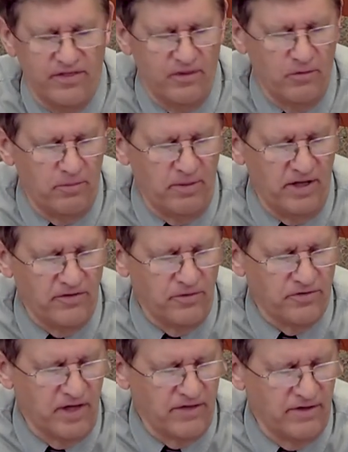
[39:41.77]
It will be, as you
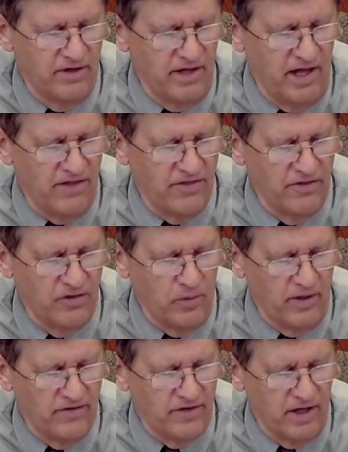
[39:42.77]
said, the 8th and the
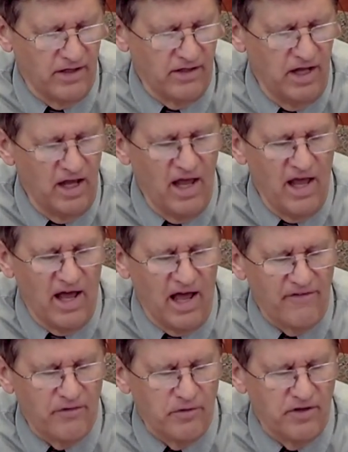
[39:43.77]
22nd. I
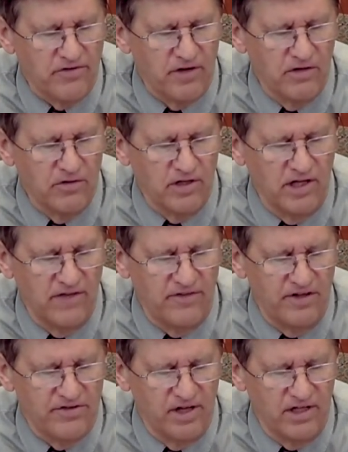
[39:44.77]
haven't really started looking at the
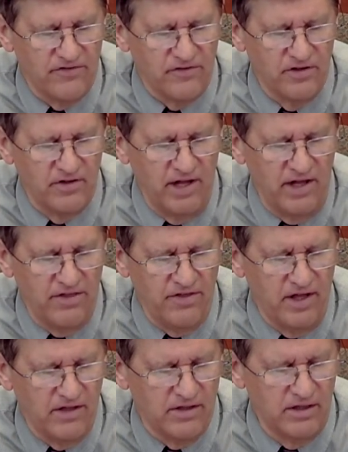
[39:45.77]
agenda for the 8th
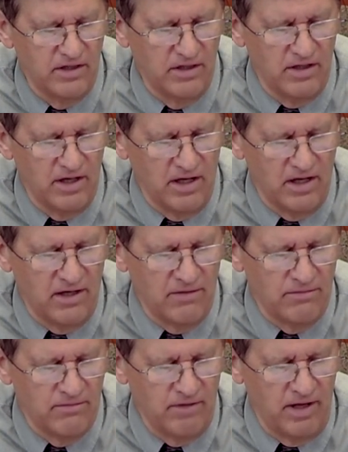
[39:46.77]
yet.
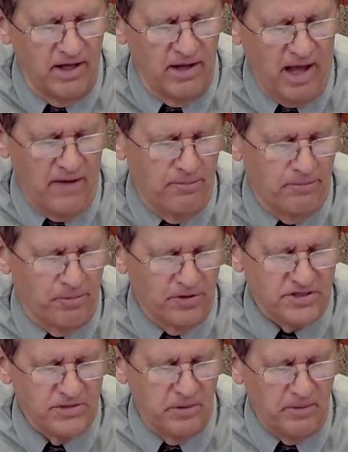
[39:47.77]
I
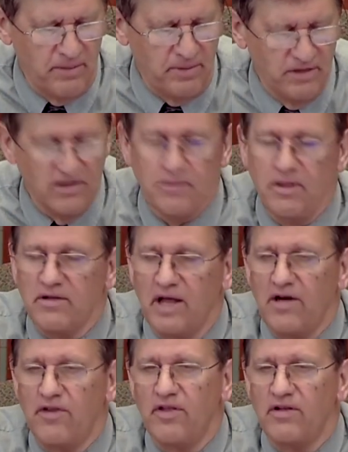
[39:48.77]
presume it might be a little bit
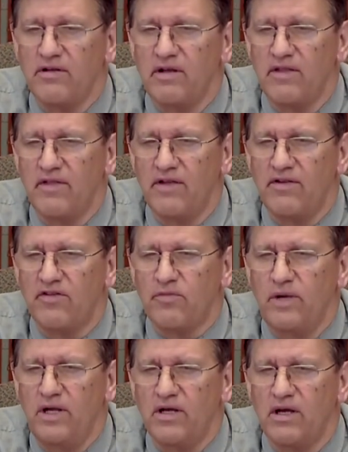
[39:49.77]
lighter than this
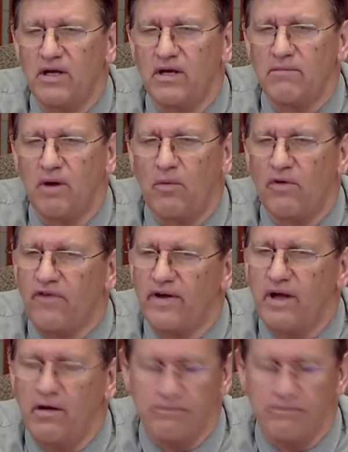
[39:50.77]
week, but we'll find out.